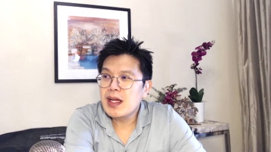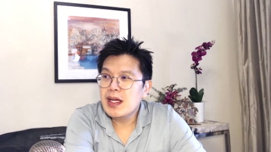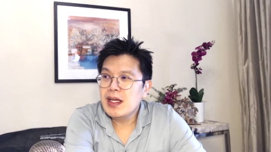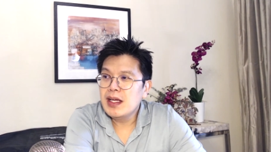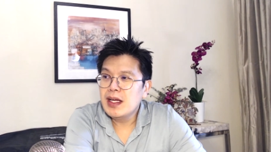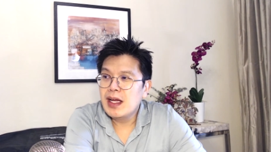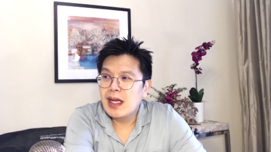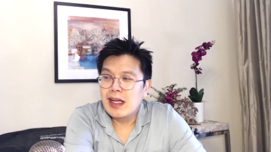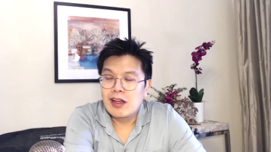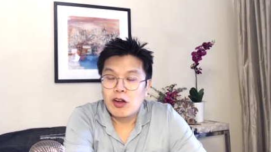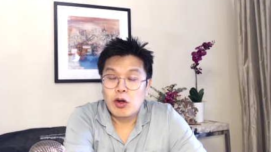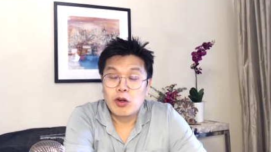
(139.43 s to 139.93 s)

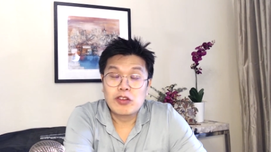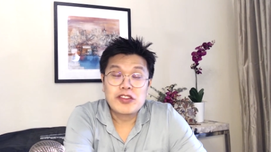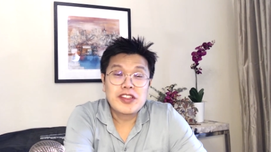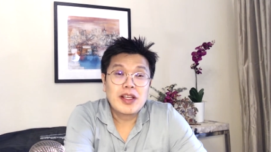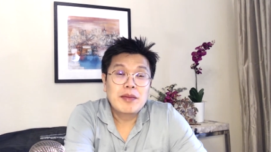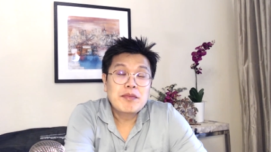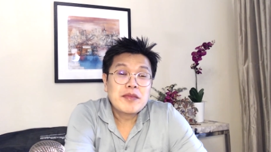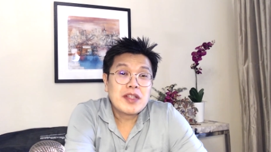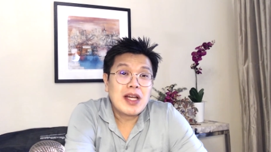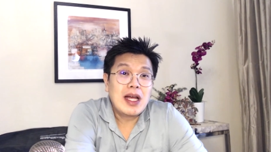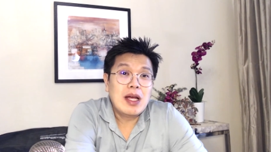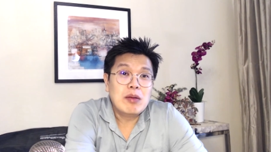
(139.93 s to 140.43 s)
uh, or
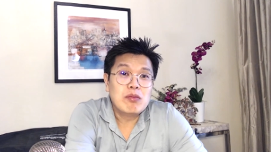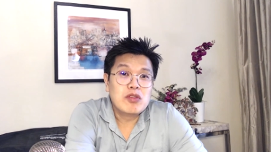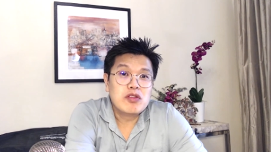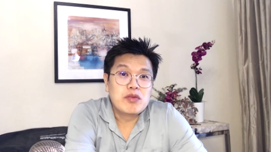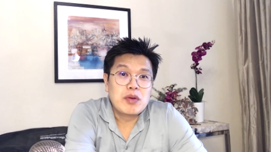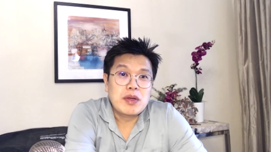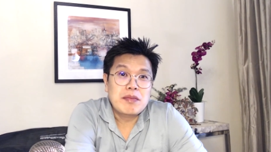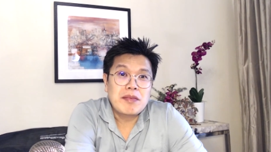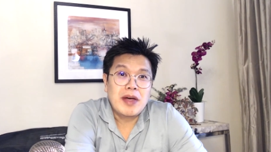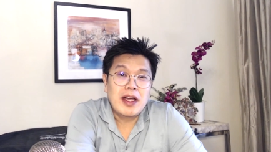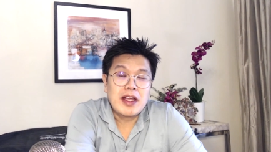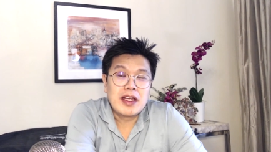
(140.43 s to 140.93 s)
sometimes
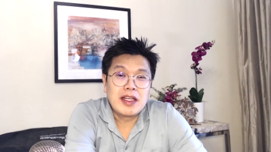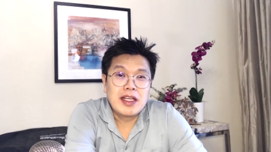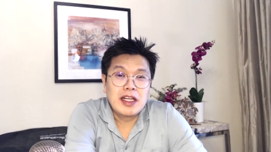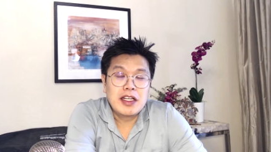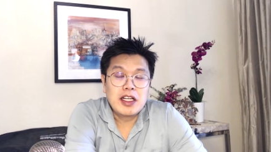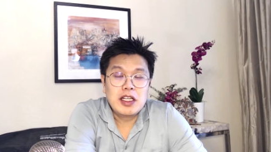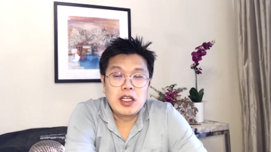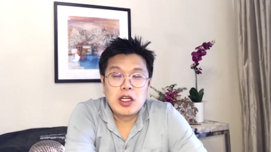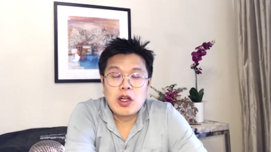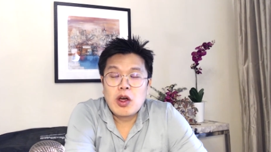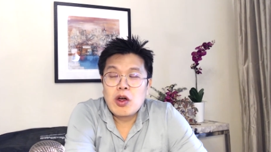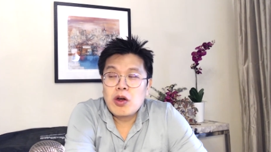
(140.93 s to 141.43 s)
we might get
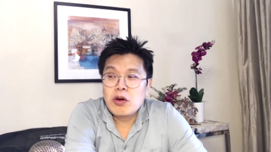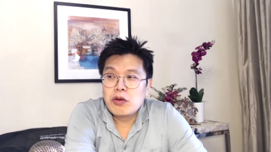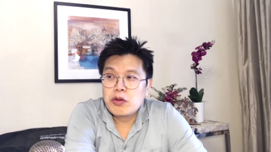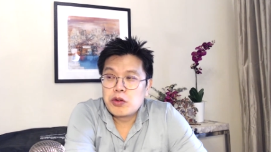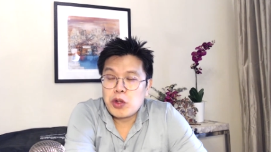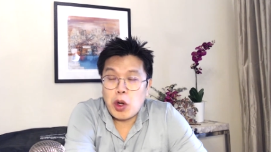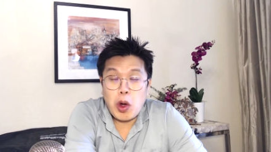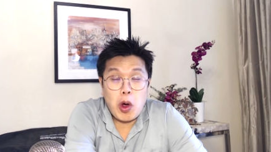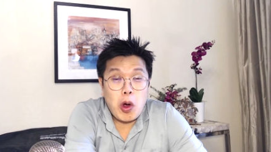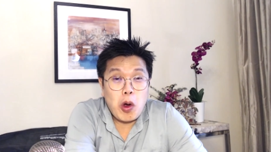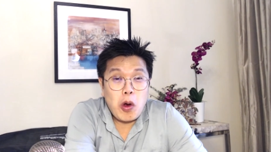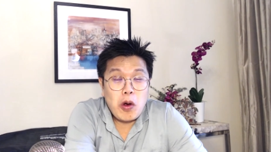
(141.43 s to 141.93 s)
it
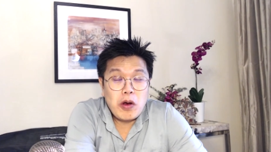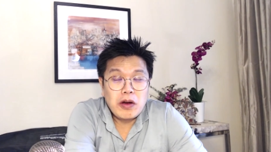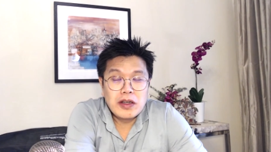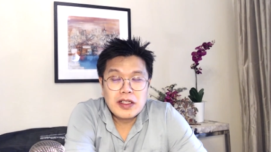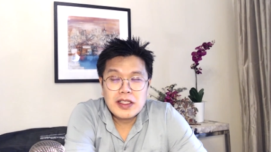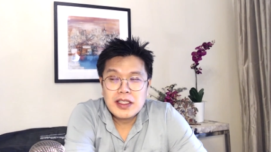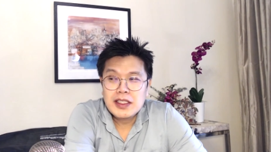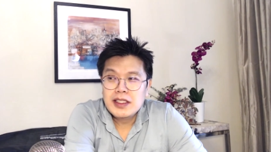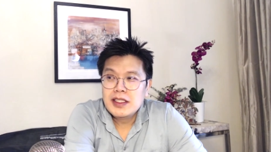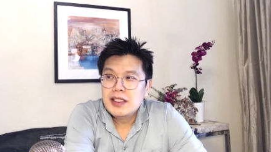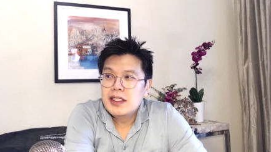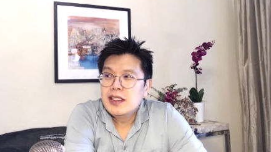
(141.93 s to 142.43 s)
wrong
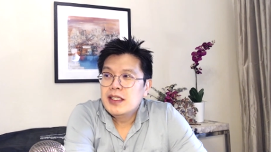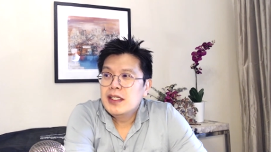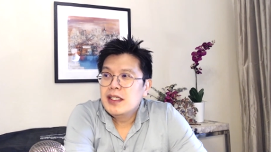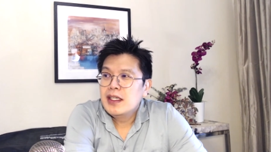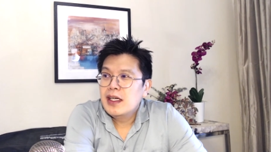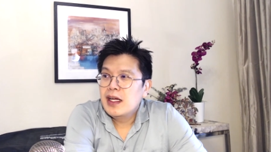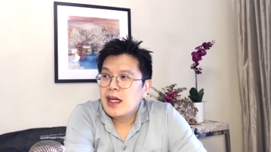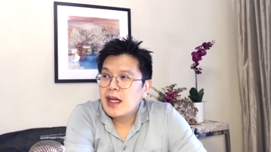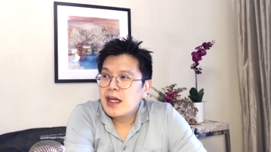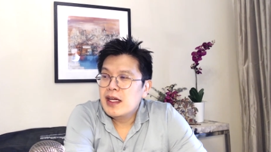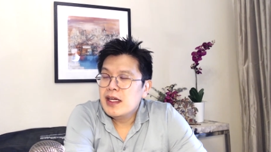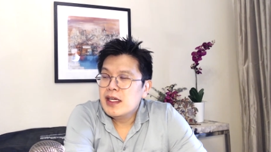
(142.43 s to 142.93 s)

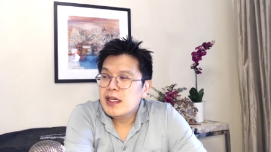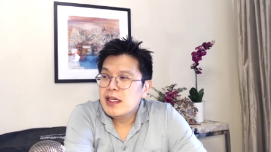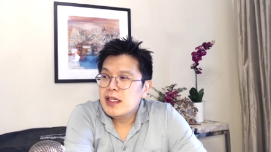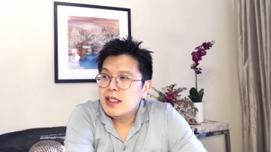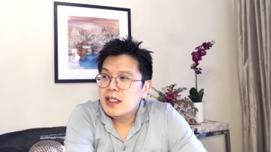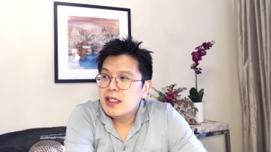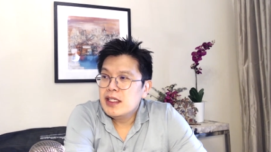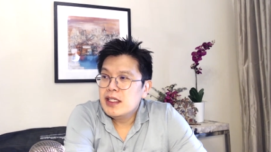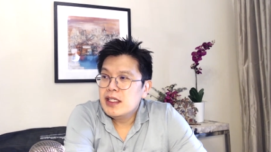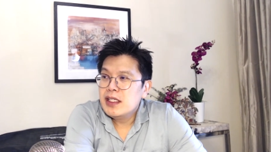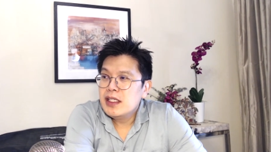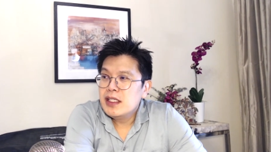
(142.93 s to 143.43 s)

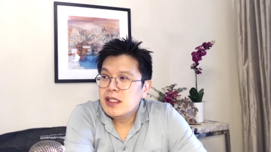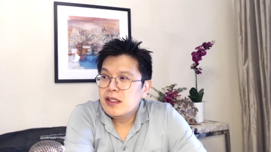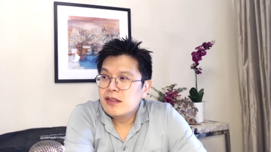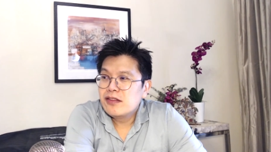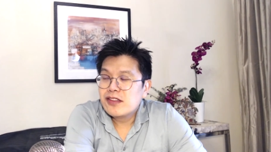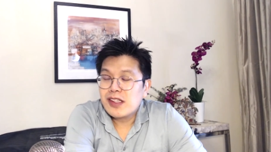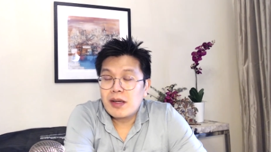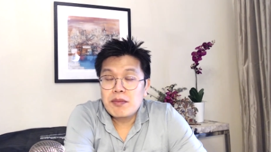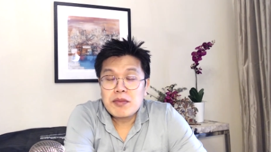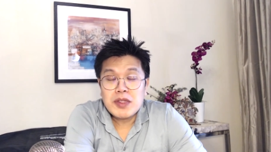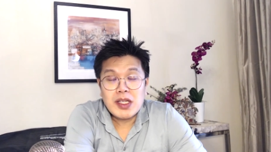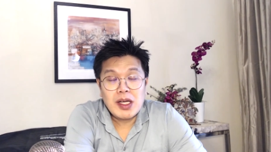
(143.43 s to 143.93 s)
a
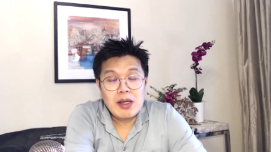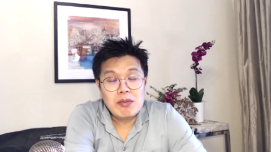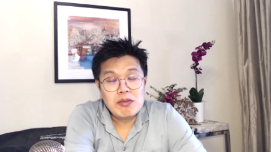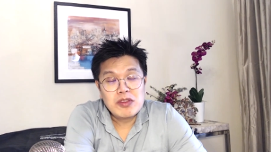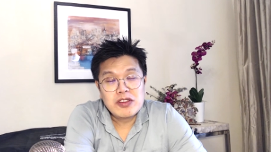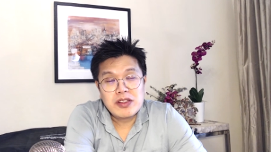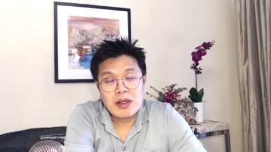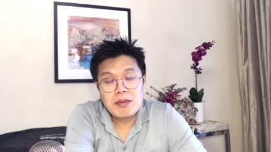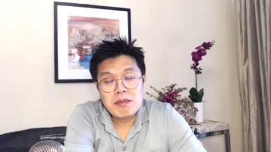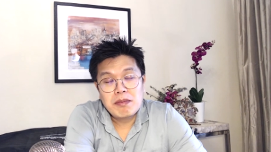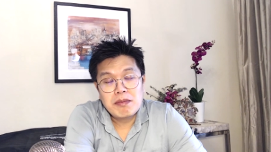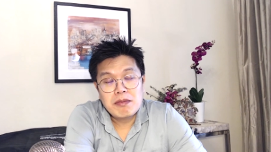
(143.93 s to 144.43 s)
sometimes
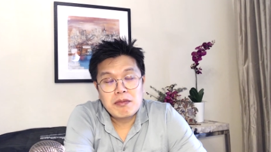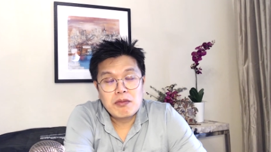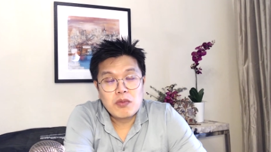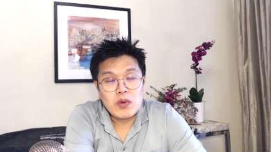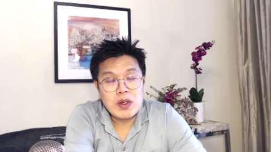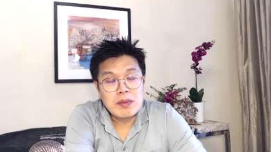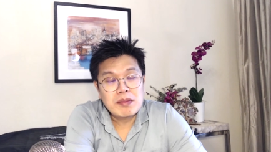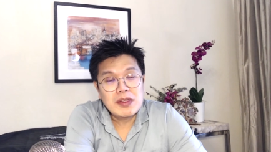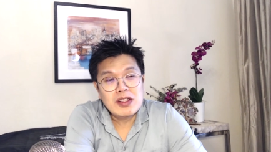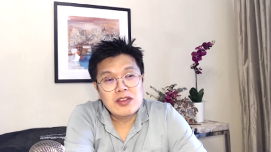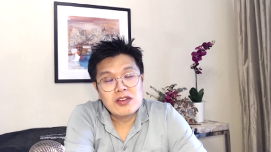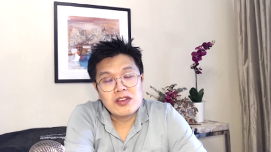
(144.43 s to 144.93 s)
some
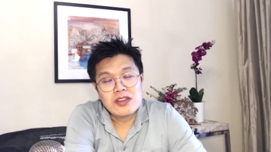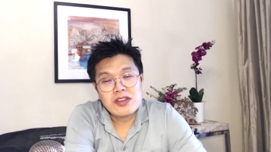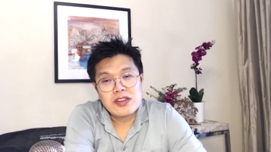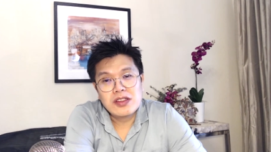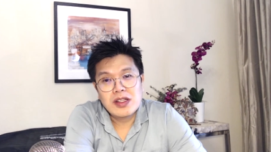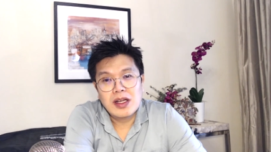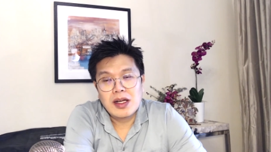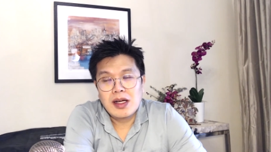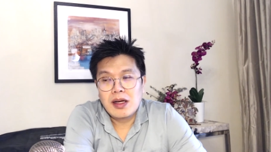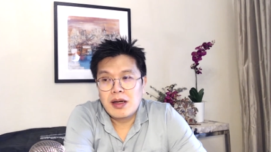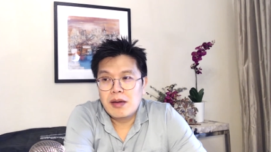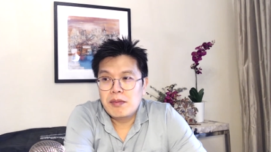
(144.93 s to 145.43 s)
women's
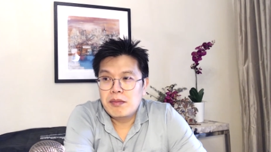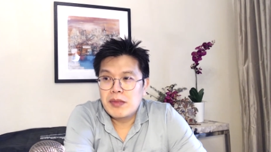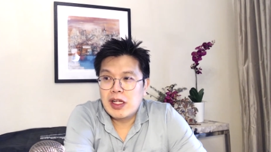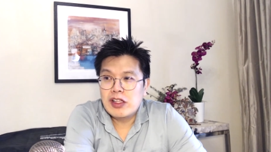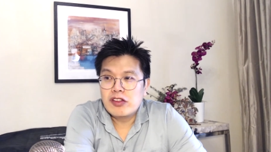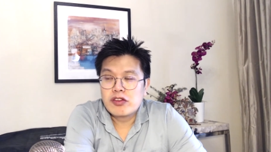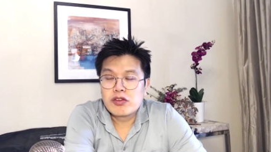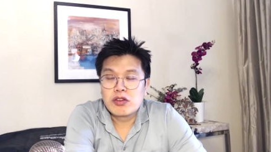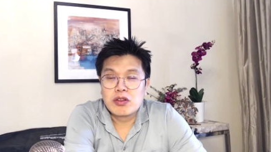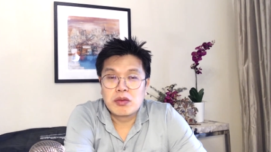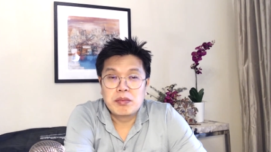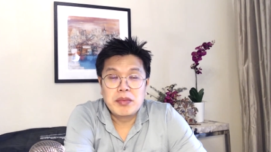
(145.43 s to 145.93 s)
uh,
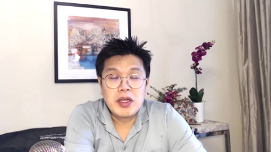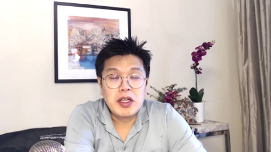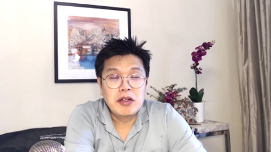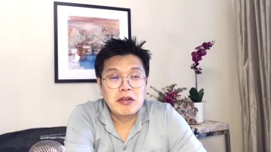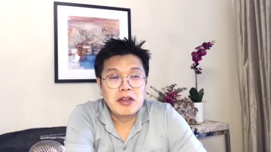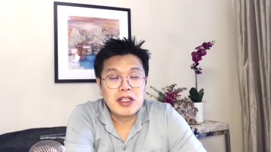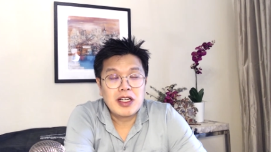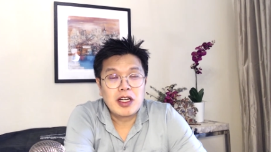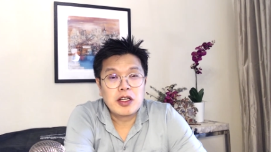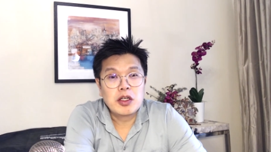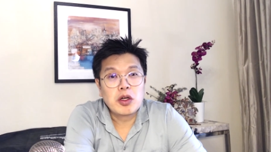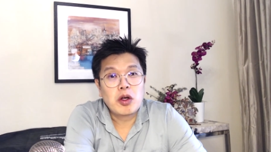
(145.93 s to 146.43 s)
menstrual
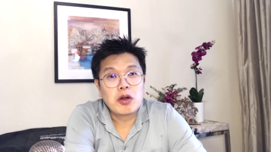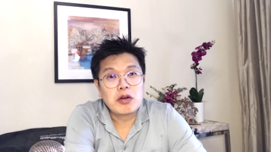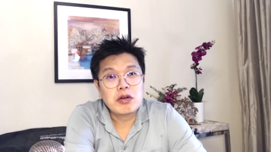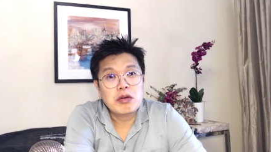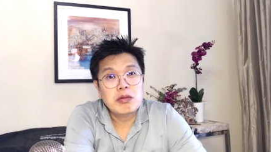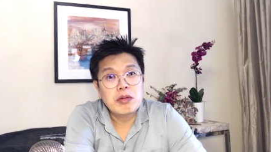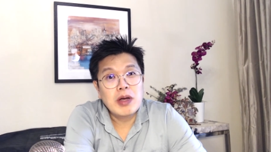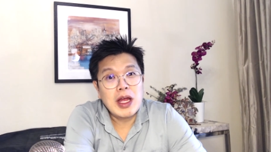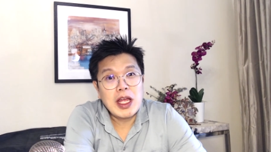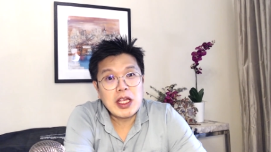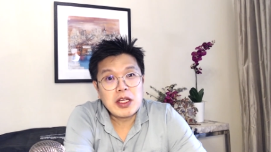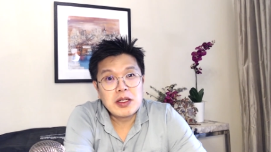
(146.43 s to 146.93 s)
period are not
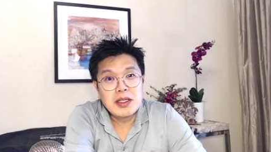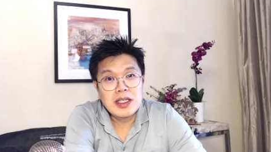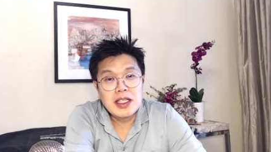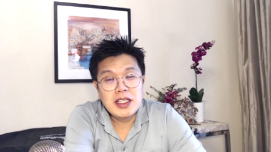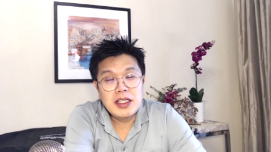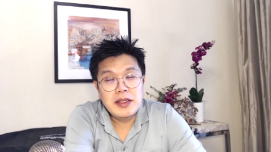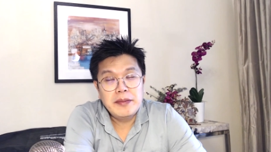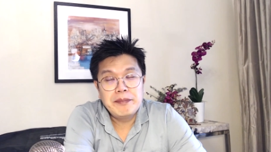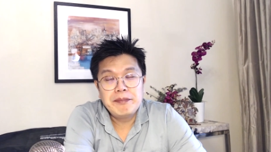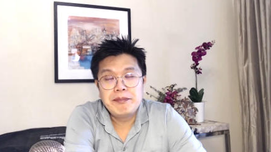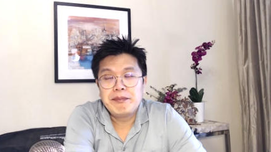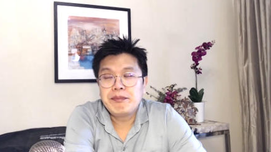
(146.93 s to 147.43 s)

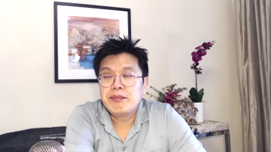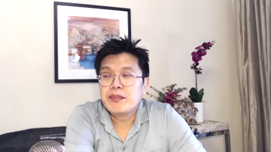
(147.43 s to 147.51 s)
regular.